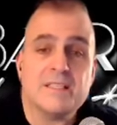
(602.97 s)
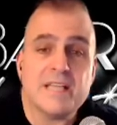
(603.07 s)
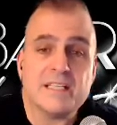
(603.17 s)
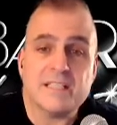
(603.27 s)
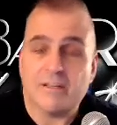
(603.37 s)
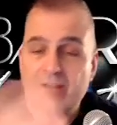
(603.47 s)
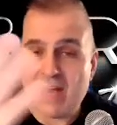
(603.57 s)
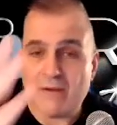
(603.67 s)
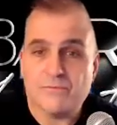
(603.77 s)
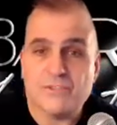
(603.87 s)
This stays there.
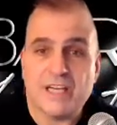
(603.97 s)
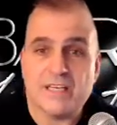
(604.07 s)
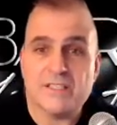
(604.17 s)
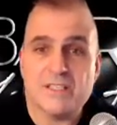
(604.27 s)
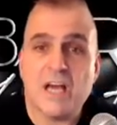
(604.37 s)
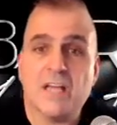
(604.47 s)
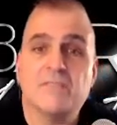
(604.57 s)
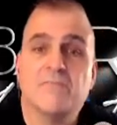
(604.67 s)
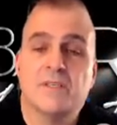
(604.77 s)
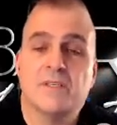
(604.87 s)
Now, Jane is
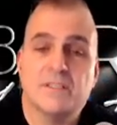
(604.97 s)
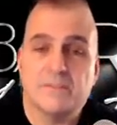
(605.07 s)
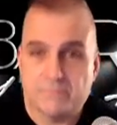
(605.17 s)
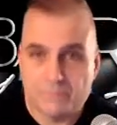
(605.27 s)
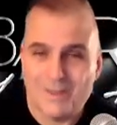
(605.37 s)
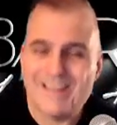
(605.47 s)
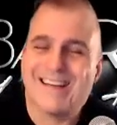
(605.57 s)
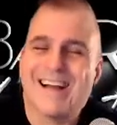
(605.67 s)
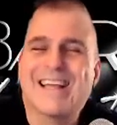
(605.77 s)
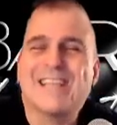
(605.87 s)
done.
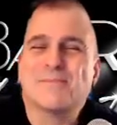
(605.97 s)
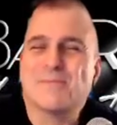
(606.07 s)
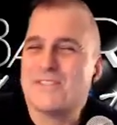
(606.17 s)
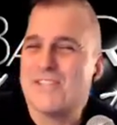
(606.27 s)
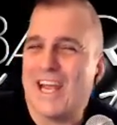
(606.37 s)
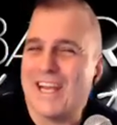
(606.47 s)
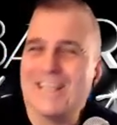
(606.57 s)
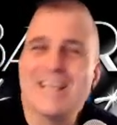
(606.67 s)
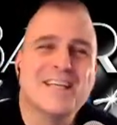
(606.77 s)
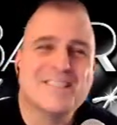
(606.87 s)
I guess it was
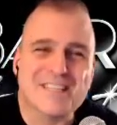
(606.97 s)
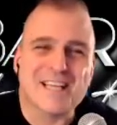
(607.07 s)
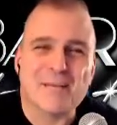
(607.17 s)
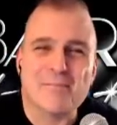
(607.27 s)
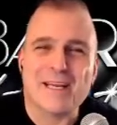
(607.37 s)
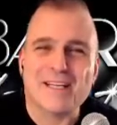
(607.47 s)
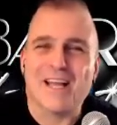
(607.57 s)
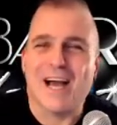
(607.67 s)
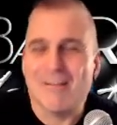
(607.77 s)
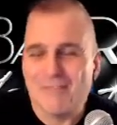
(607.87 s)
Jane singing
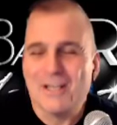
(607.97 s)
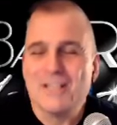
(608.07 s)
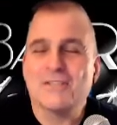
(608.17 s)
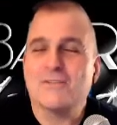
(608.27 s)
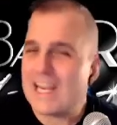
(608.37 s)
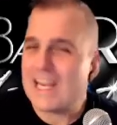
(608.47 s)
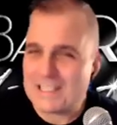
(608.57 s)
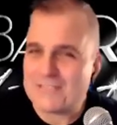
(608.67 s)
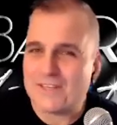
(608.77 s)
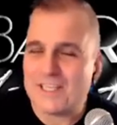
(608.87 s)
Being Alive. So
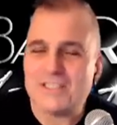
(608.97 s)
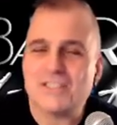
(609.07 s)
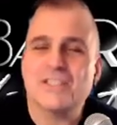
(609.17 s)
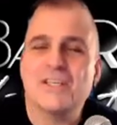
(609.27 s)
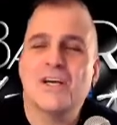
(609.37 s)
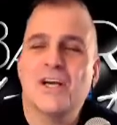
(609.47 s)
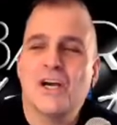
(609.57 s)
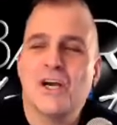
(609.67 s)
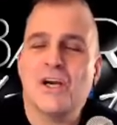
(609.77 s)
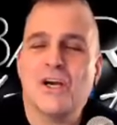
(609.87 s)
Jane has finished
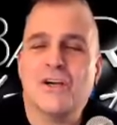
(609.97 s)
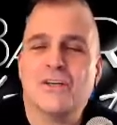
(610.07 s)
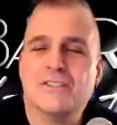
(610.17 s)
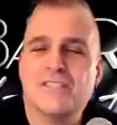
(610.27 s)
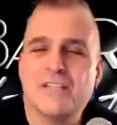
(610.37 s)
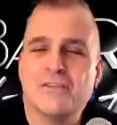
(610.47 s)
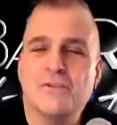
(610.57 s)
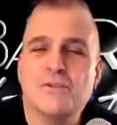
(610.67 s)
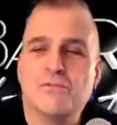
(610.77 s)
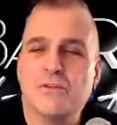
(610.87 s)
her
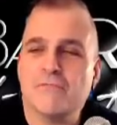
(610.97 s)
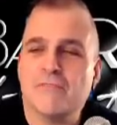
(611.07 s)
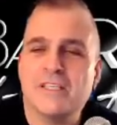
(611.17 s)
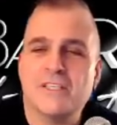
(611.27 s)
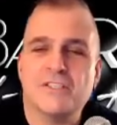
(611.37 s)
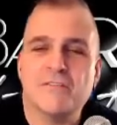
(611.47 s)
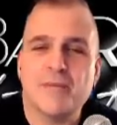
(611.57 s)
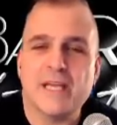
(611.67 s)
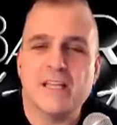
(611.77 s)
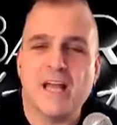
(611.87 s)
gender-neutral
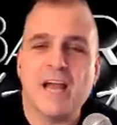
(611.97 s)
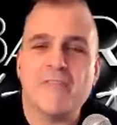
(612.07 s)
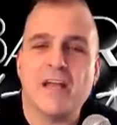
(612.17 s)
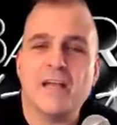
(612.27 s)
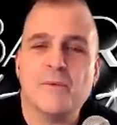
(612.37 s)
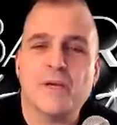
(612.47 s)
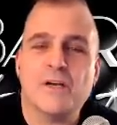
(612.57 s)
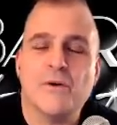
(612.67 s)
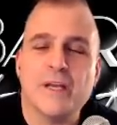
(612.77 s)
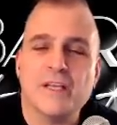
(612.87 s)
rendition of Being Alive, and
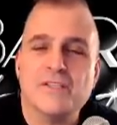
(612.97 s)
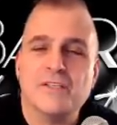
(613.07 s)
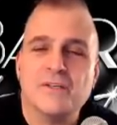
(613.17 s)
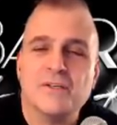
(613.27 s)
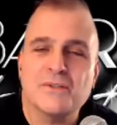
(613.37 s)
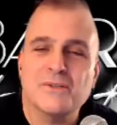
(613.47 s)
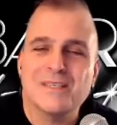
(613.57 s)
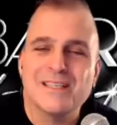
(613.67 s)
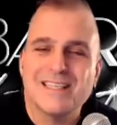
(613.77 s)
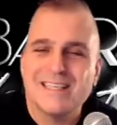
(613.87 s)
we're going
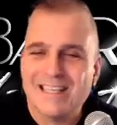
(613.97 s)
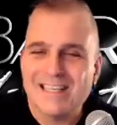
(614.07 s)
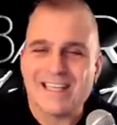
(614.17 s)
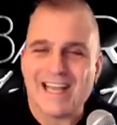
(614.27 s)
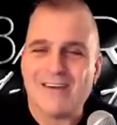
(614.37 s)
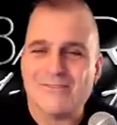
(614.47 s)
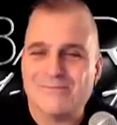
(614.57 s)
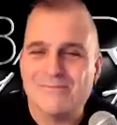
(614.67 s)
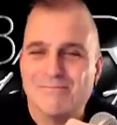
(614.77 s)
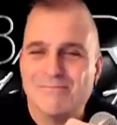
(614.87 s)
to click
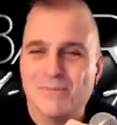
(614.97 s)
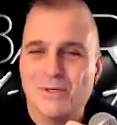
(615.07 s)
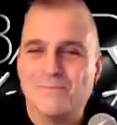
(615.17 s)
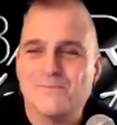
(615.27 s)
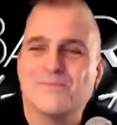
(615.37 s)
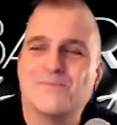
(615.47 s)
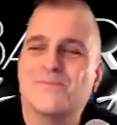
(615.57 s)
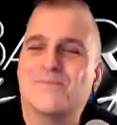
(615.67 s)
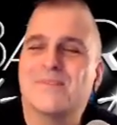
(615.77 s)
out. Boom.